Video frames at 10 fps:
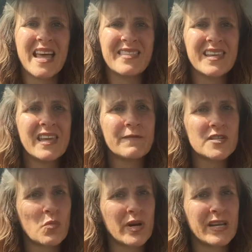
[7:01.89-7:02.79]
that the
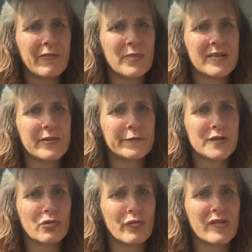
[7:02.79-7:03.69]
gift I want to give myself
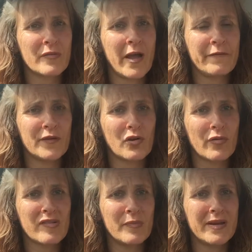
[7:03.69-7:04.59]
to for
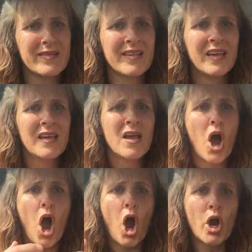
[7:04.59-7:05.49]
Christmas?
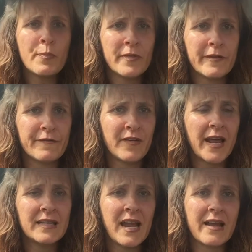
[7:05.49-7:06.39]
Open the
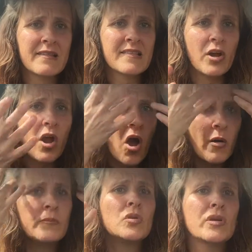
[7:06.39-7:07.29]
floodgates. So
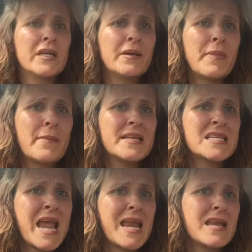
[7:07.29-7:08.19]
I'm looking at maybe
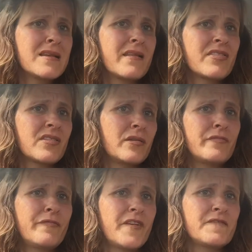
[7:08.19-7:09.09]
10th,
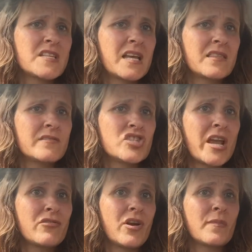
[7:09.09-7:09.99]
15th of
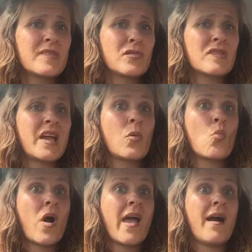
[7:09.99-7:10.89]
January. I'm still
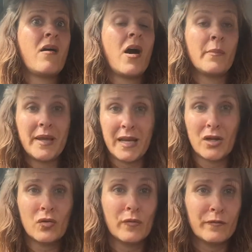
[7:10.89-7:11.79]
saying, wow, I'm
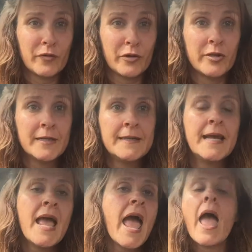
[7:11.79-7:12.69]
eating cooked food.
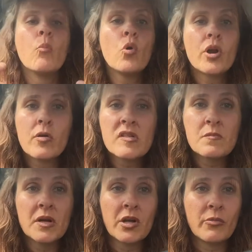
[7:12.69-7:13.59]
And what
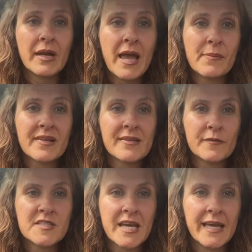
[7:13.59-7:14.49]
else am I going to allow
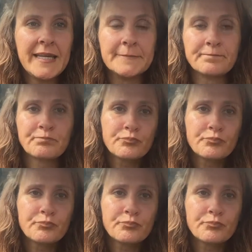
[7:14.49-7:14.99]
myself to eat?